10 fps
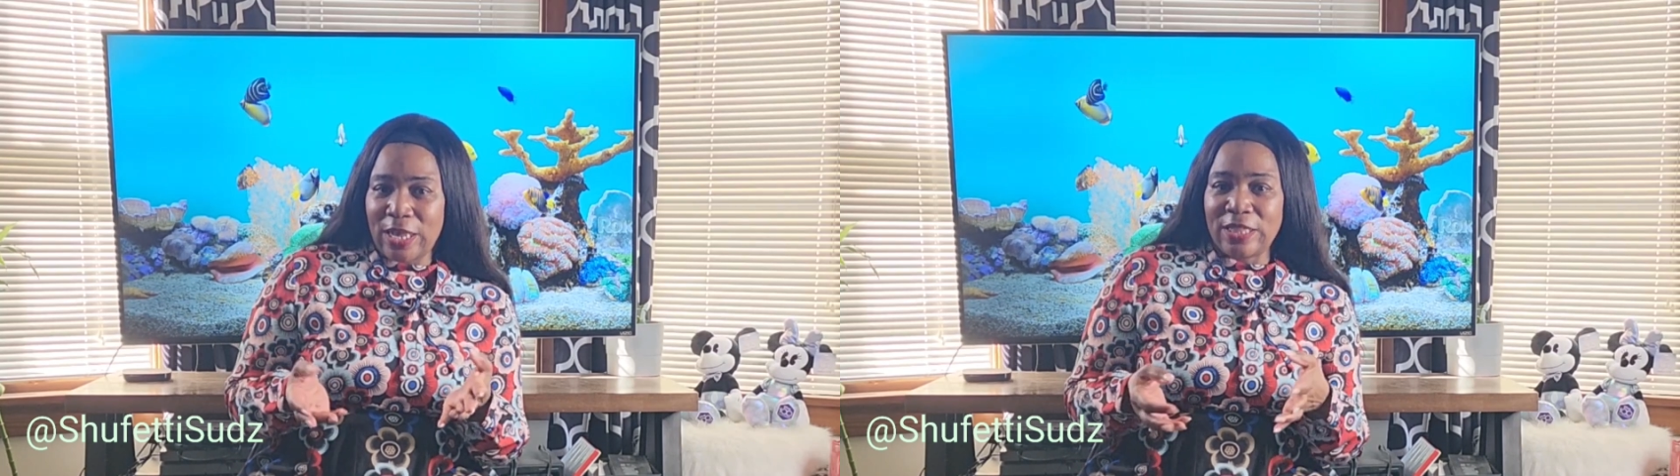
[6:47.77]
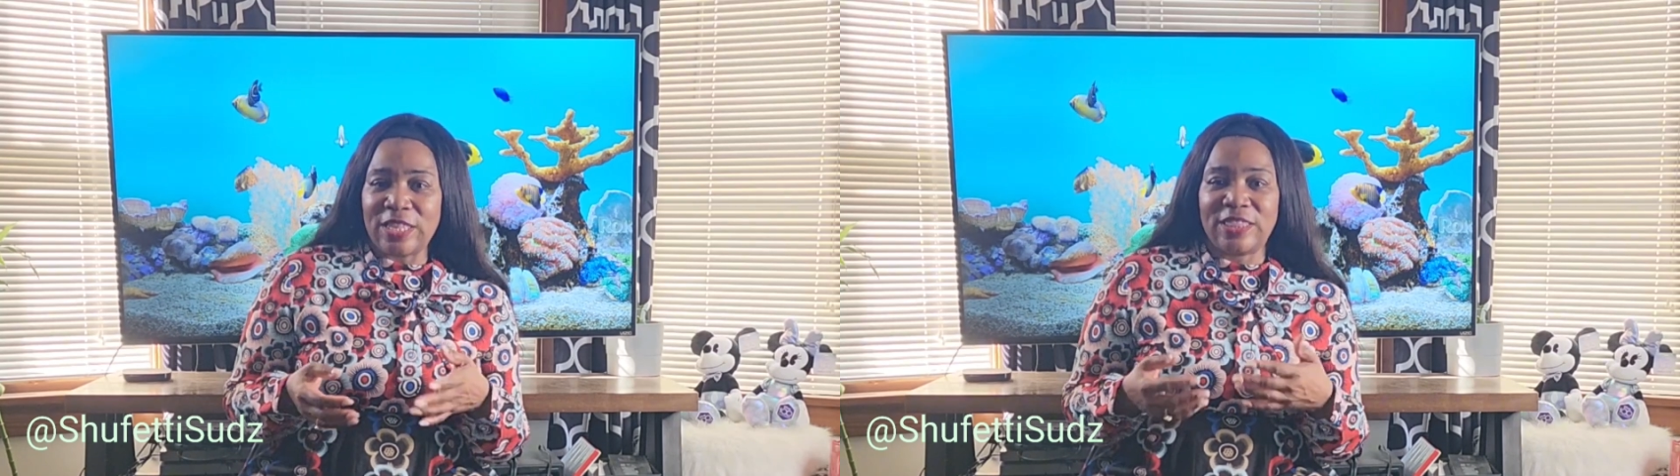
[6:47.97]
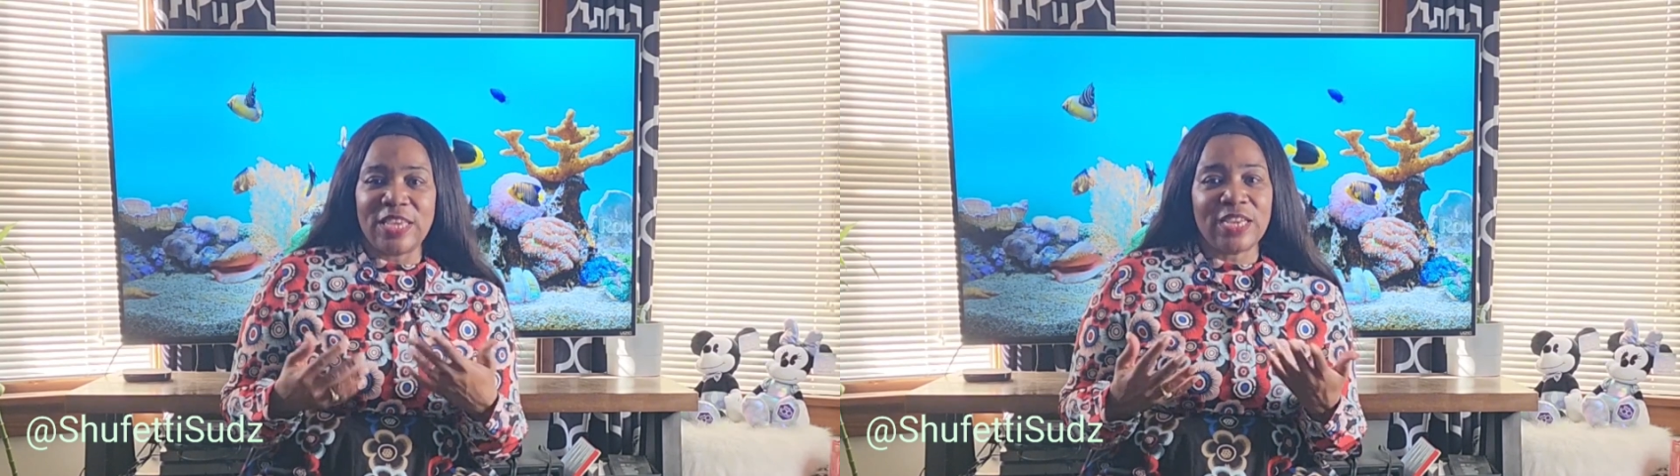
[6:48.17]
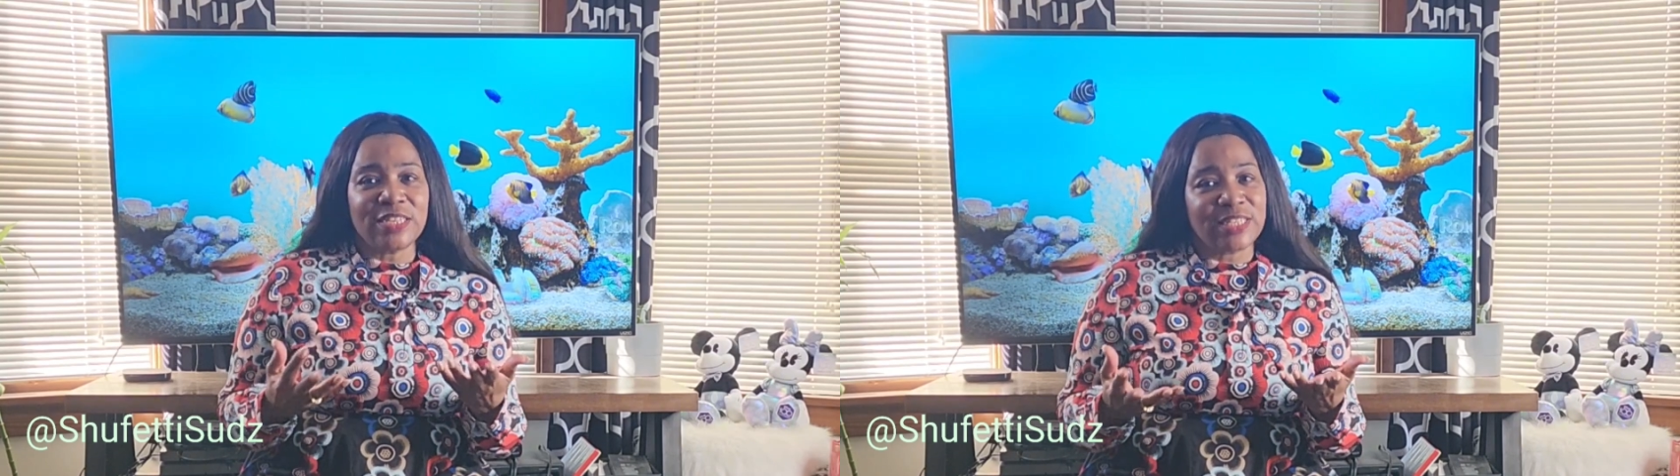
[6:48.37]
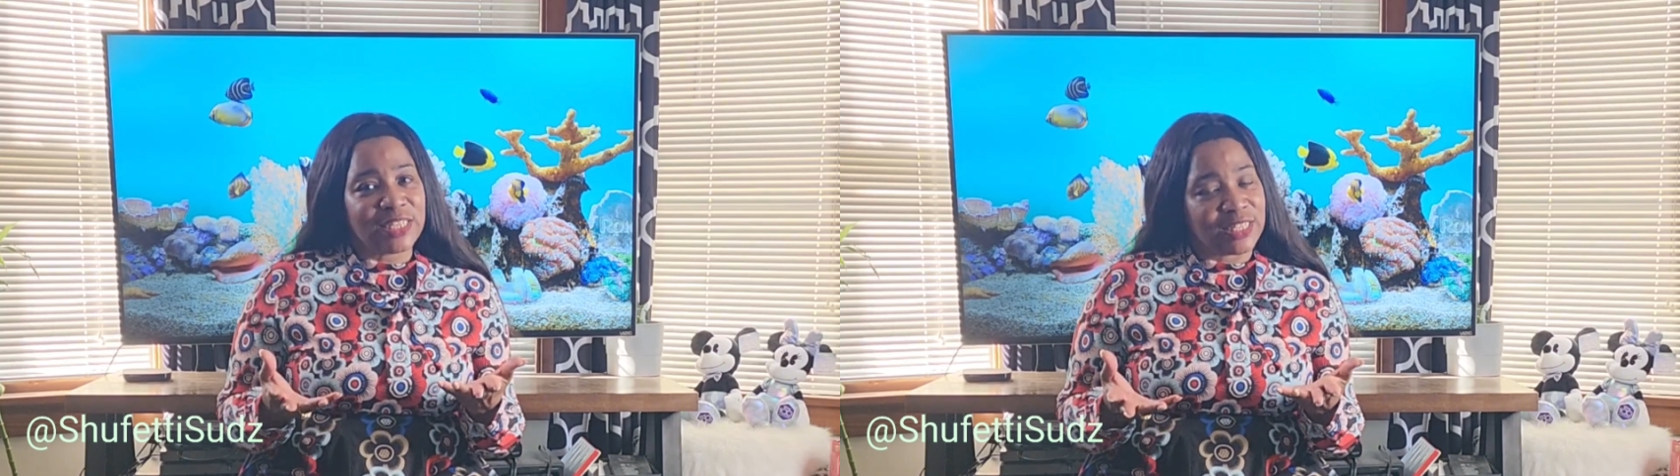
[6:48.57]
The thick
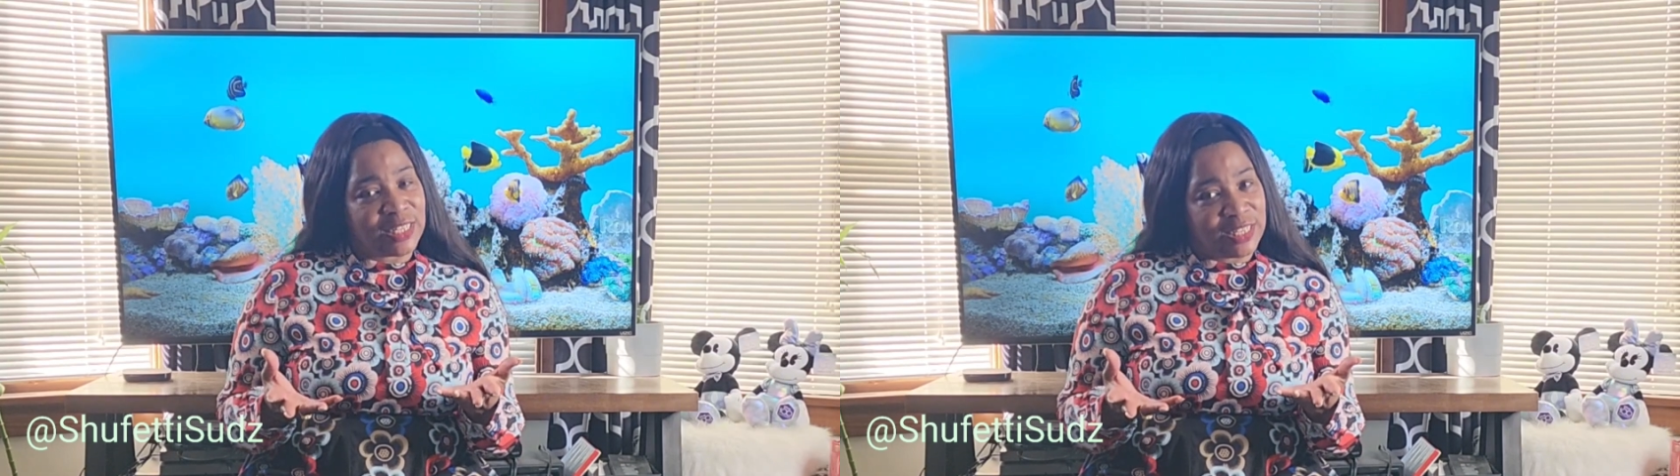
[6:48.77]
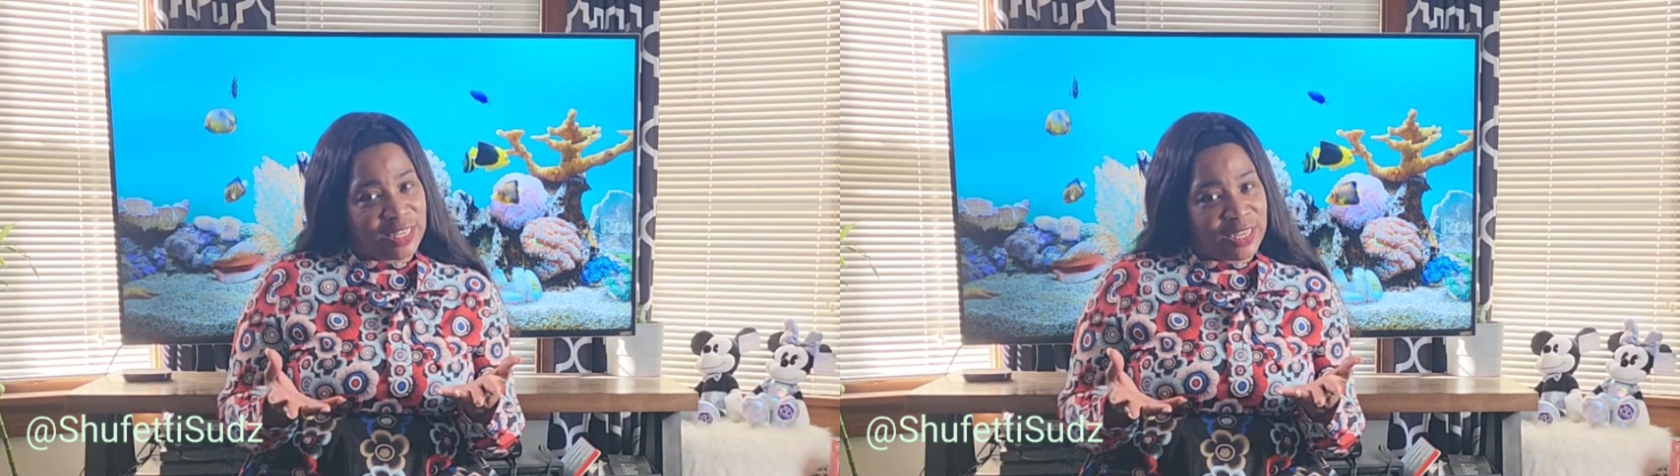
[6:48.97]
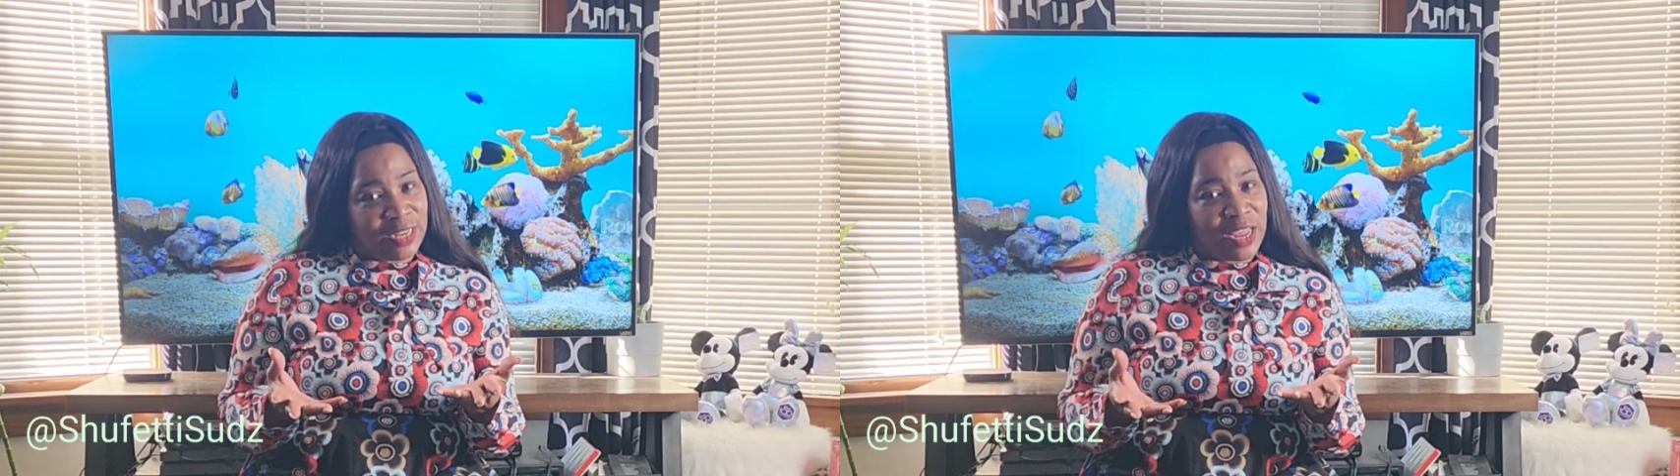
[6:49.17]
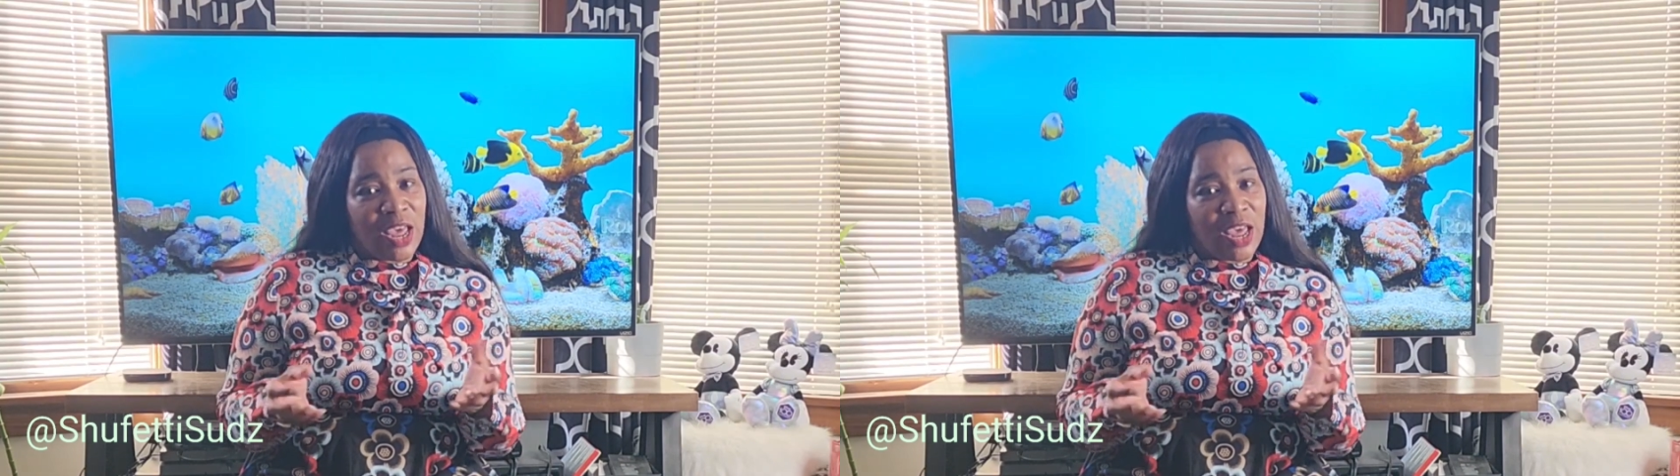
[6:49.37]
consistency